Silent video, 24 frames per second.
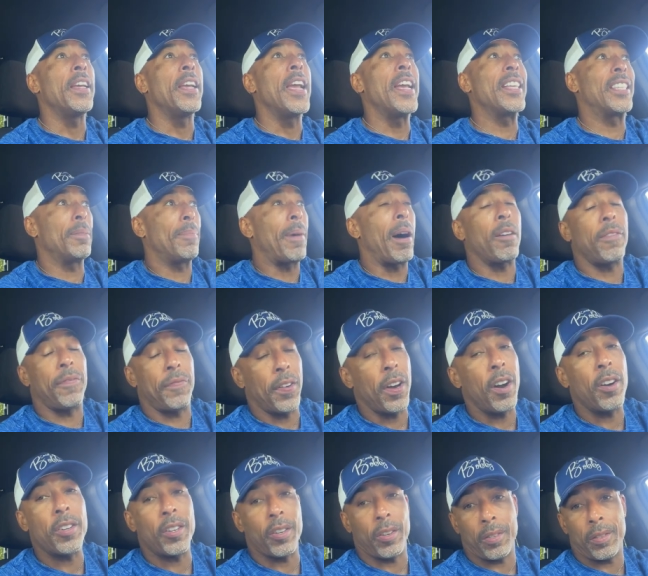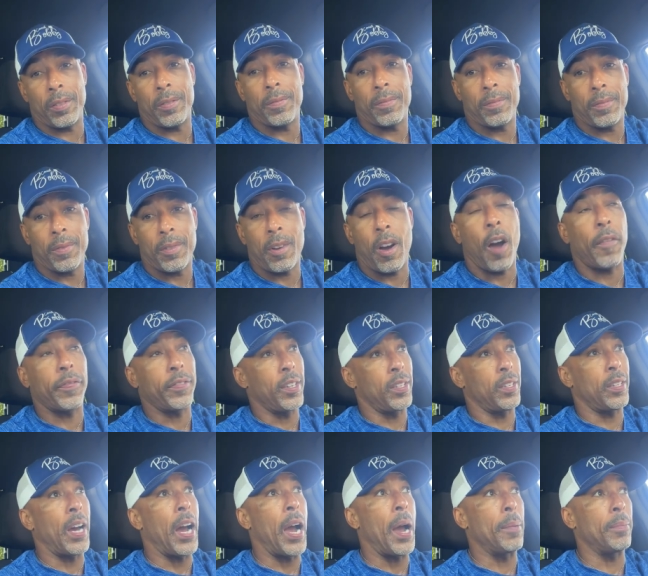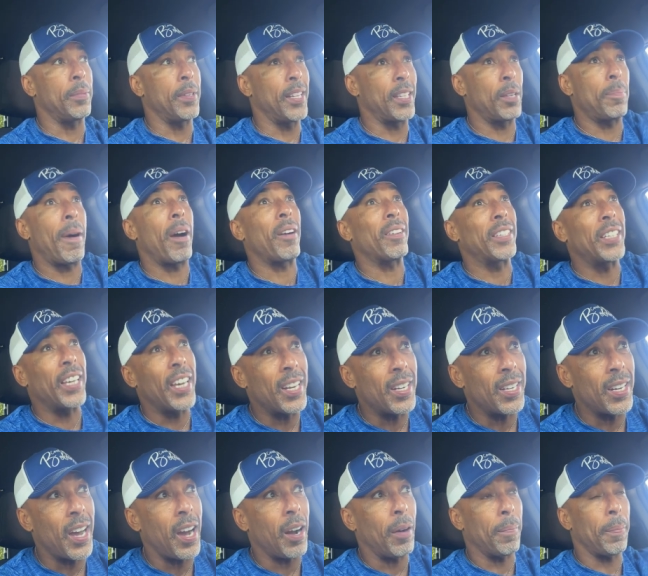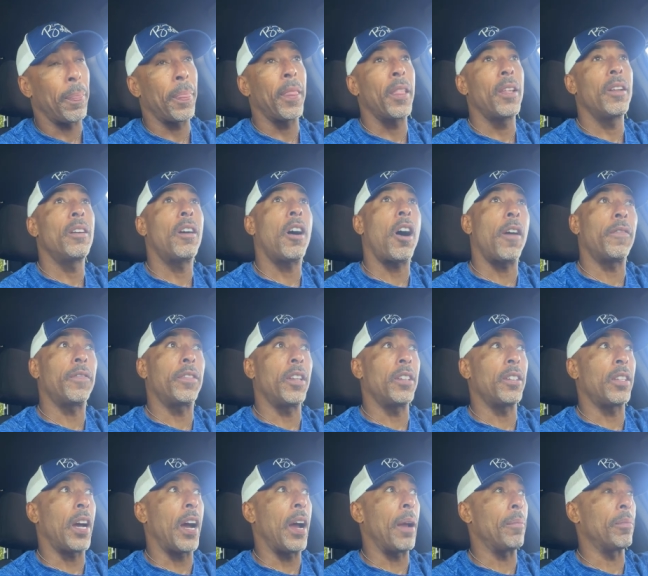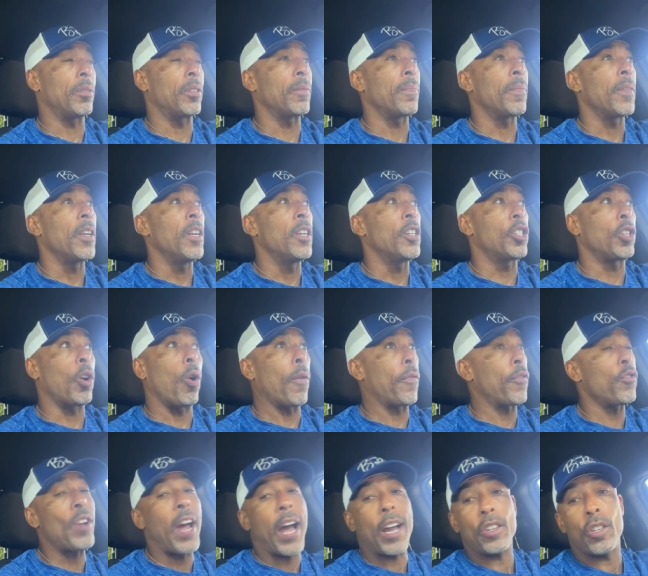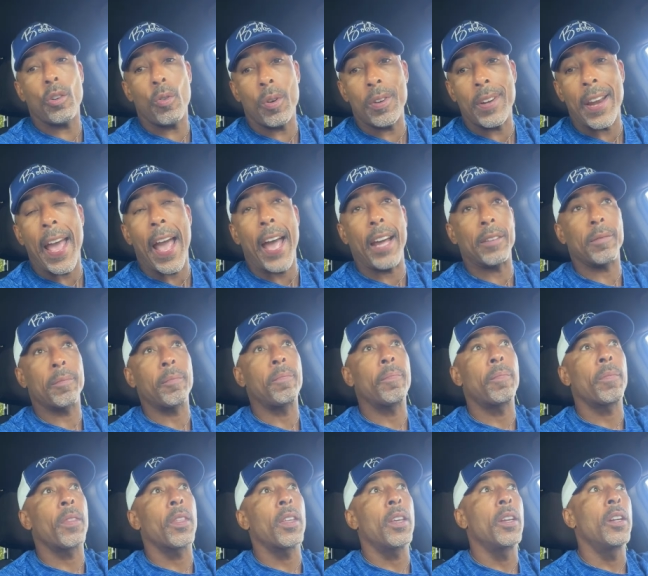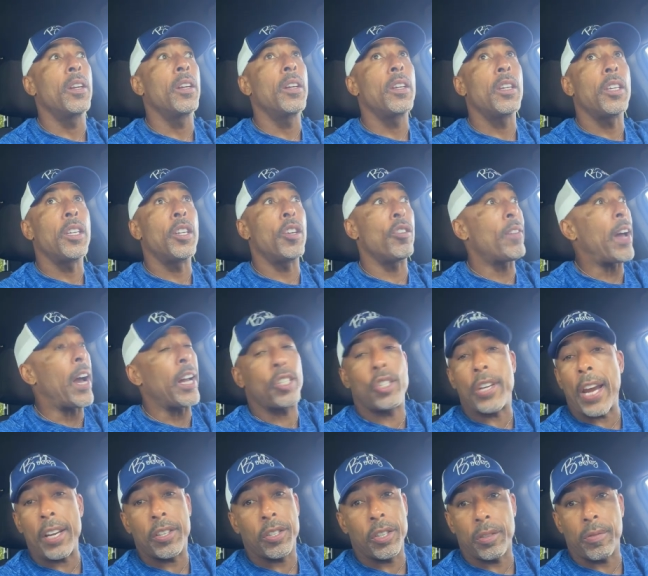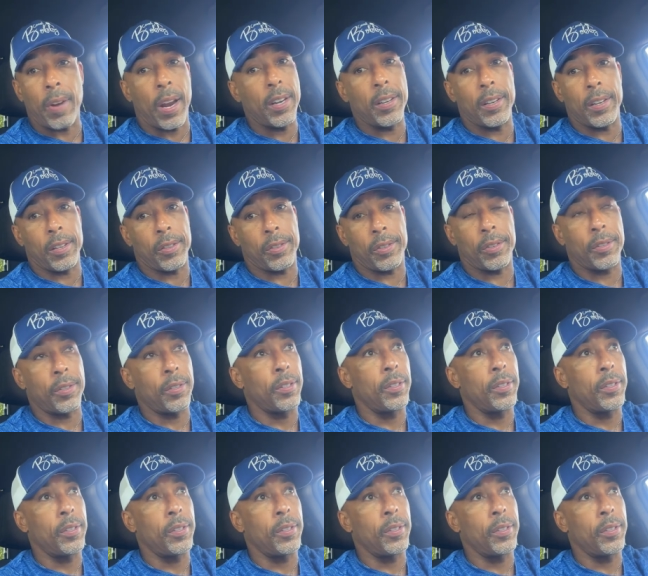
It's about failure oftentimes. It's about getting up oftentimes. So if you're not doing that, you're not chasing greatness.